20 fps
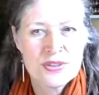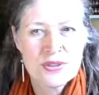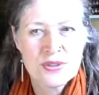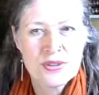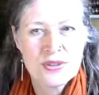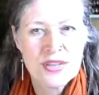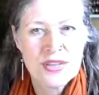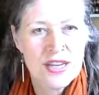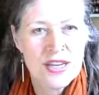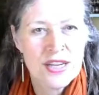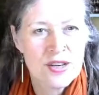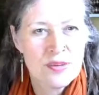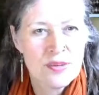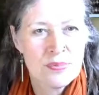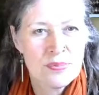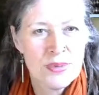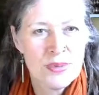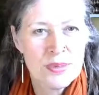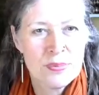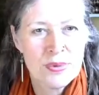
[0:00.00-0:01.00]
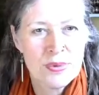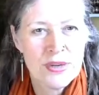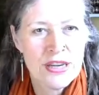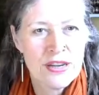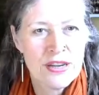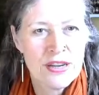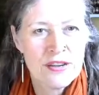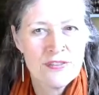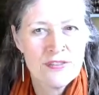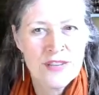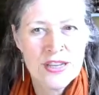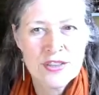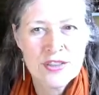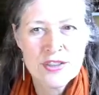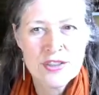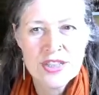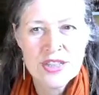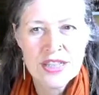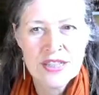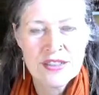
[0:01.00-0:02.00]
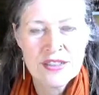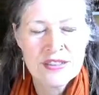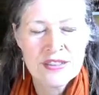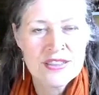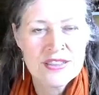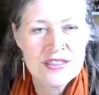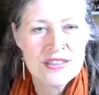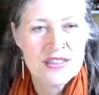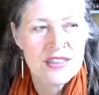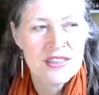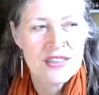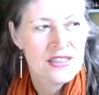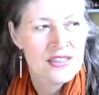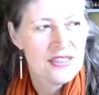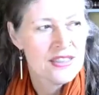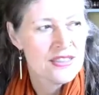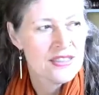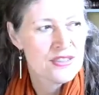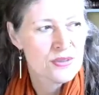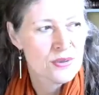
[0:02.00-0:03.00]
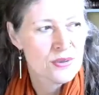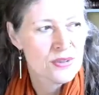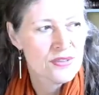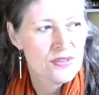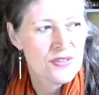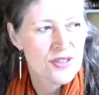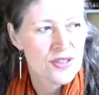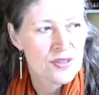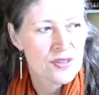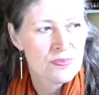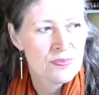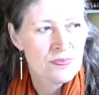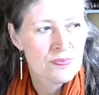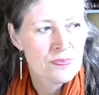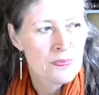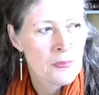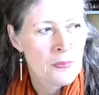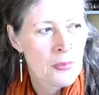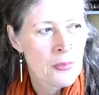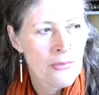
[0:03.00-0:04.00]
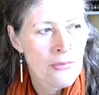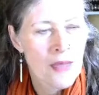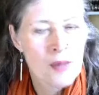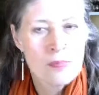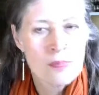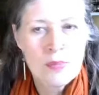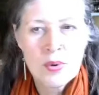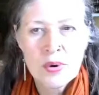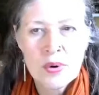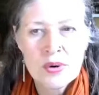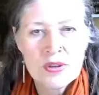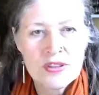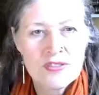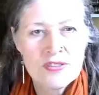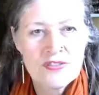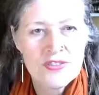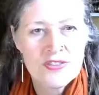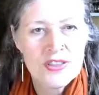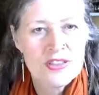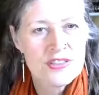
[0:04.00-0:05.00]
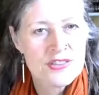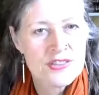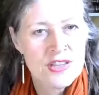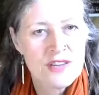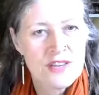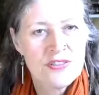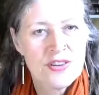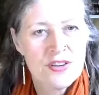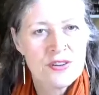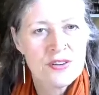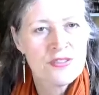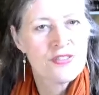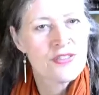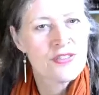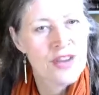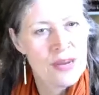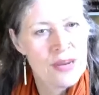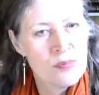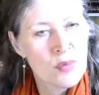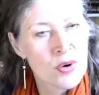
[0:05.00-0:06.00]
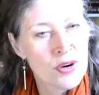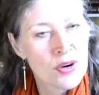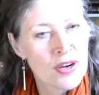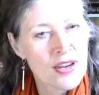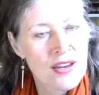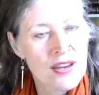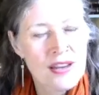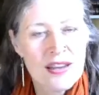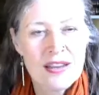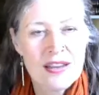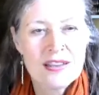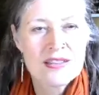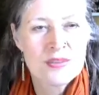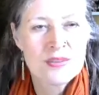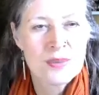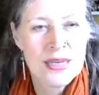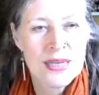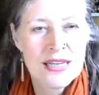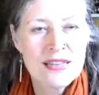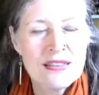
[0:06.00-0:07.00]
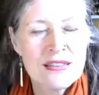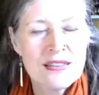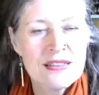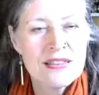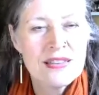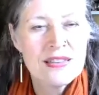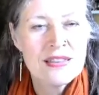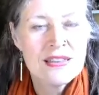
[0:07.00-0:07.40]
Earth care, people care, fair share is sort of a moral and philosophical framework as well.